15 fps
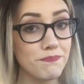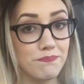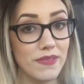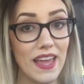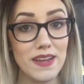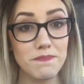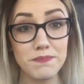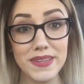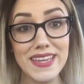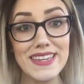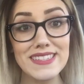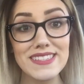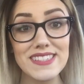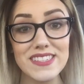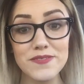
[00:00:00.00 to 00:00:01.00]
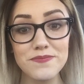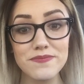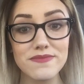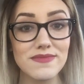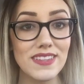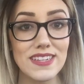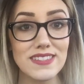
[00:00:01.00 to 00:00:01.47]
Like, please?
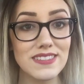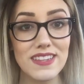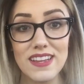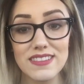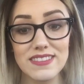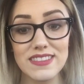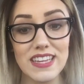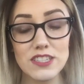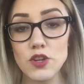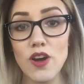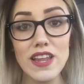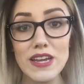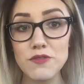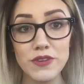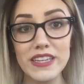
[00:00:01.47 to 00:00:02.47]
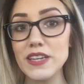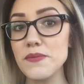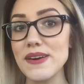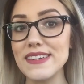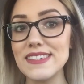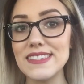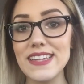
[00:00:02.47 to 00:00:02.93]
That's all I really
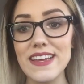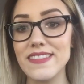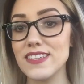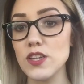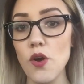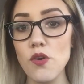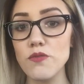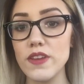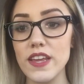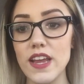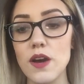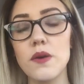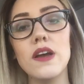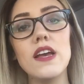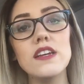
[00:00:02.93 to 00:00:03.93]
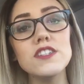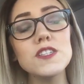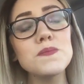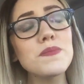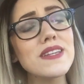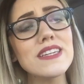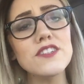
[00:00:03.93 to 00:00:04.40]
wanted to say in this whole video.
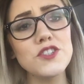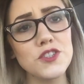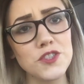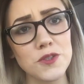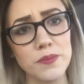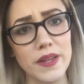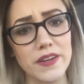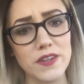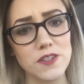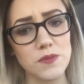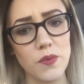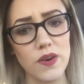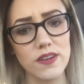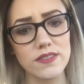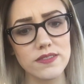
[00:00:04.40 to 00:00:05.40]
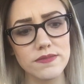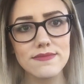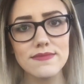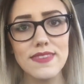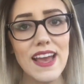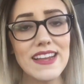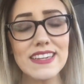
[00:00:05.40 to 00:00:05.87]
Just please use your blinkers more.
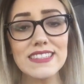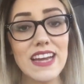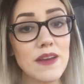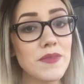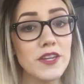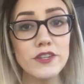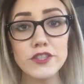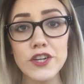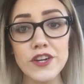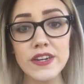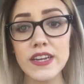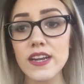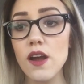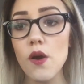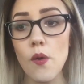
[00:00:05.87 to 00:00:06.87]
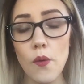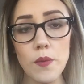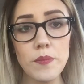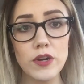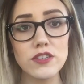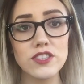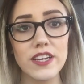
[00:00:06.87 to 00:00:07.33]
Anytime that you're turning or
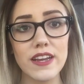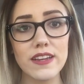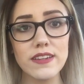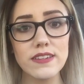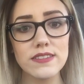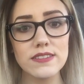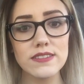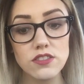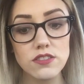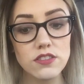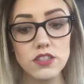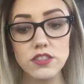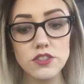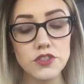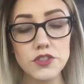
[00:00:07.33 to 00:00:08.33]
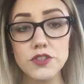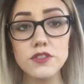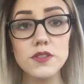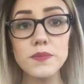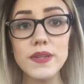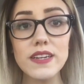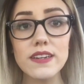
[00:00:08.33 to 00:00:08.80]
merging, just use
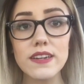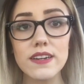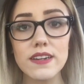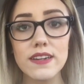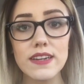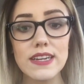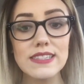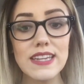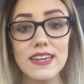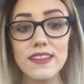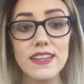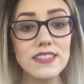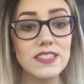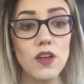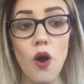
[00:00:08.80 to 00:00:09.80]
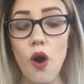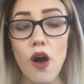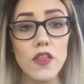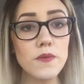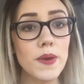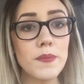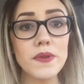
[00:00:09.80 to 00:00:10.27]
a blinker. Because then it lets all
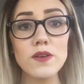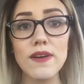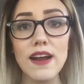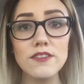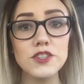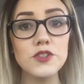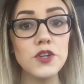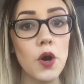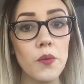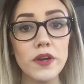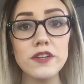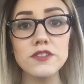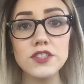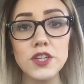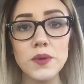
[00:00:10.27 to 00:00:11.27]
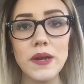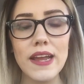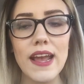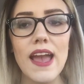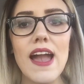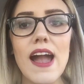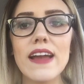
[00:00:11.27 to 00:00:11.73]
the people around you know what you're
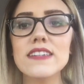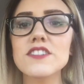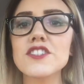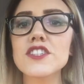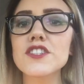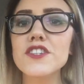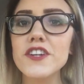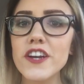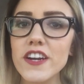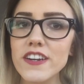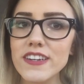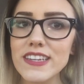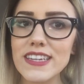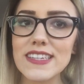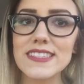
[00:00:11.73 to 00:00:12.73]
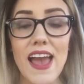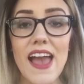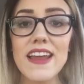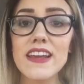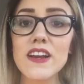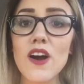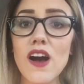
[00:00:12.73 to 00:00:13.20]
doing, and it's just courteous.
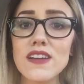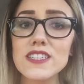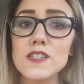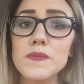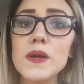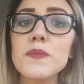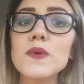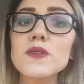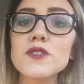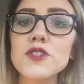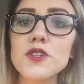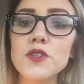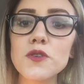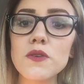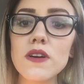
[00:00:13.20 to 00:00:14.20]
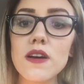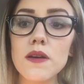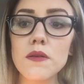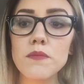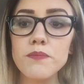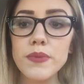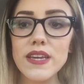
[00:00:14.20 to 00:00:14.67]
And it causes people to
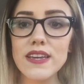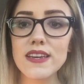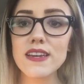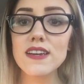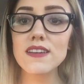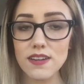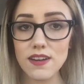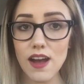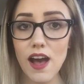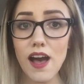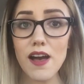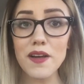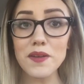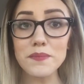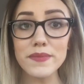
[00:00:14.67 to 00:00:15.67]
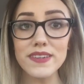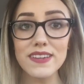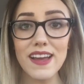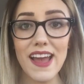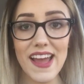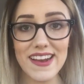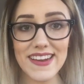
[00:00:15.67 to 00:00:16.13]
be calm
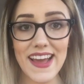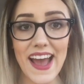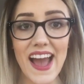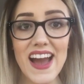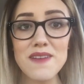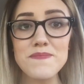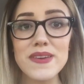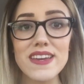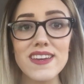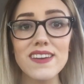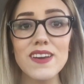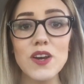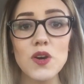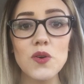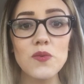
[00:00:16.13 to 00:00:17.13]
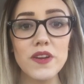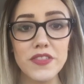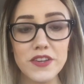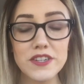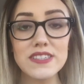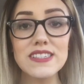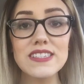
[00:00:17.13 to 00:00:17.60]
and happy with
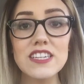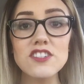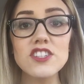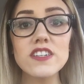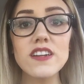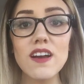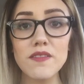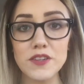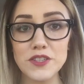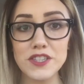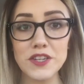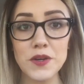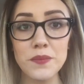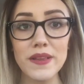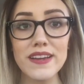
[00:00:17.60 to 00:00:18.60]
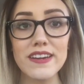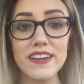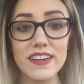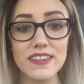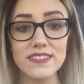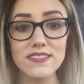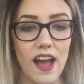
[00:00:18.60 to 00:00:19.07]
your decision of using your
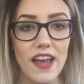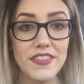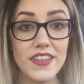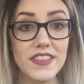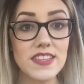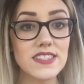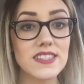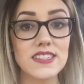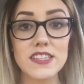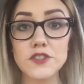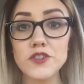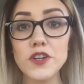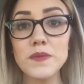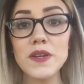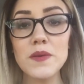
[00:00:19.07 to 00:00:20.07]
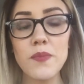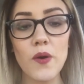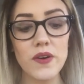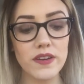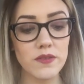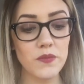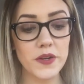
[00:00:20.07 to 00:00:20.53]
blinker. I think this is extremely
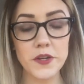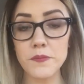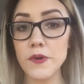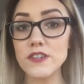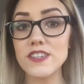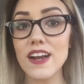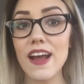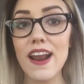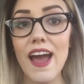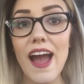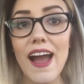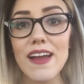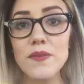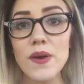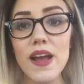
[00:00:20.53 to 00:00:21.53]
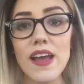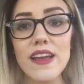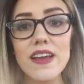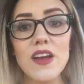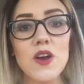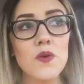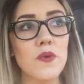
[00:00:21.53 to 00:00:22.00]
important when you're merging on a highway,
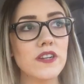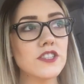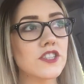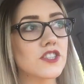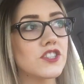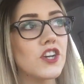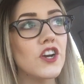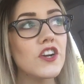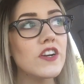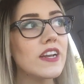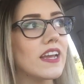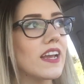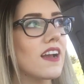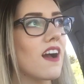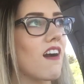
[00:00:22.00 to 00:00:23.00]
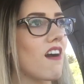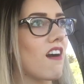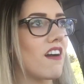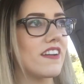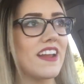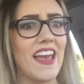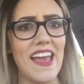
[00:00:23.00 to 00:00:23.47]
when you're turning
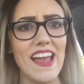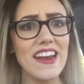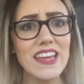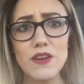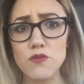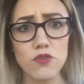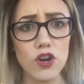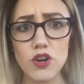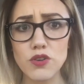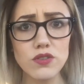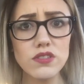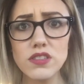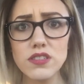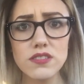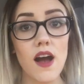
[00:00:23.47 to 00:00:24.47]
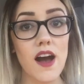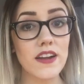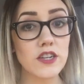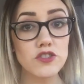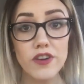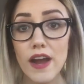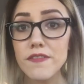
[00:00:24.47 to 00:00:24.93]
on any road, on
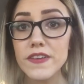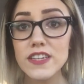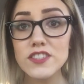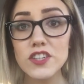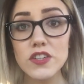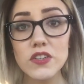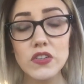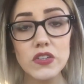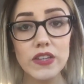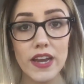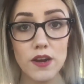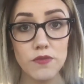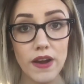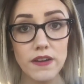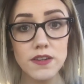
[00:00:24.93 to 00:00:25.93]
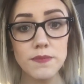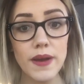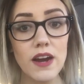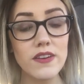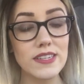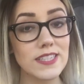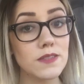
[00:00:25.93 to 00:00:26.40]
a traffic circle, like a
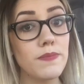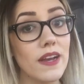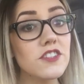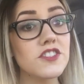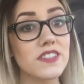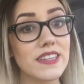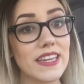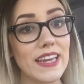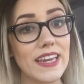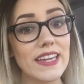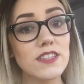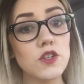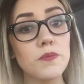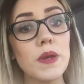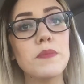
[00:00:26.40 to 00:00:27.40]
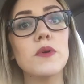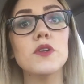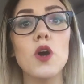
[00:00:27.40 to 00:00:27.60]
roundabout especially, so people